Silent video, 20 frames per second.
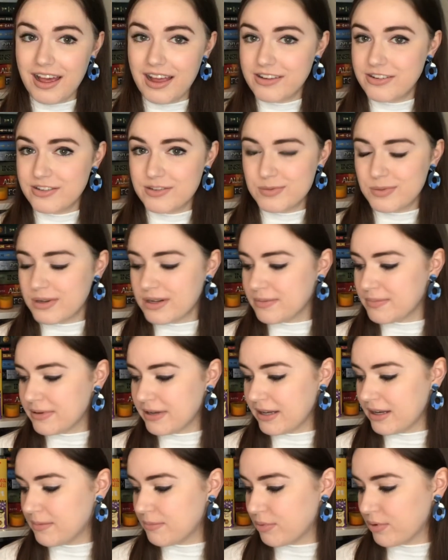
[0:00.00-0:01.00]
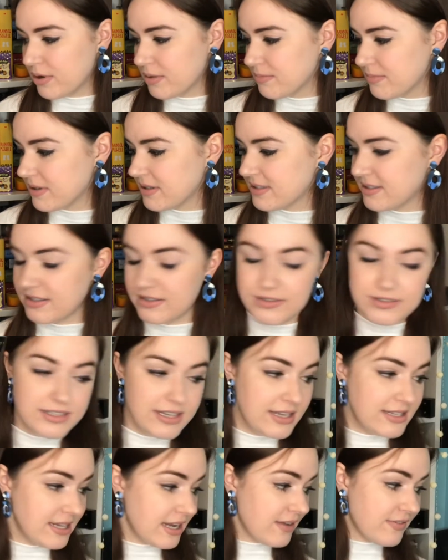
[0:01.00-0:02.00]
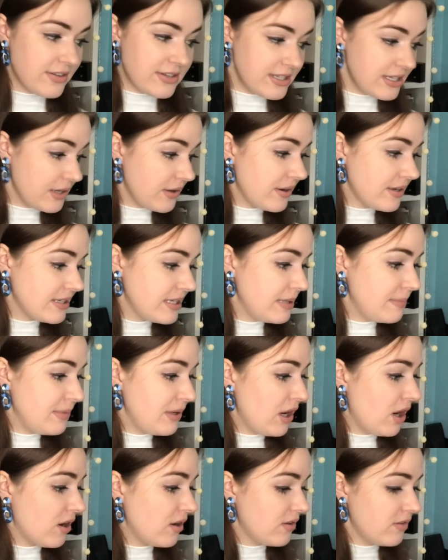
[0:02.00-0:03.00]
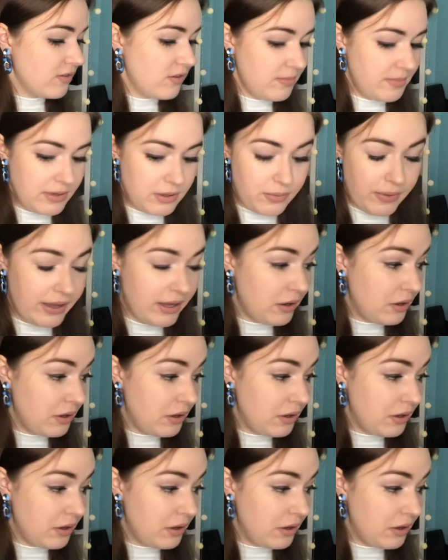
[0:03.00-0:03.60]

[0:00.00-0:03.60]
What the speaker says: I just want to be an important person who says I have a secret TBR, to be quite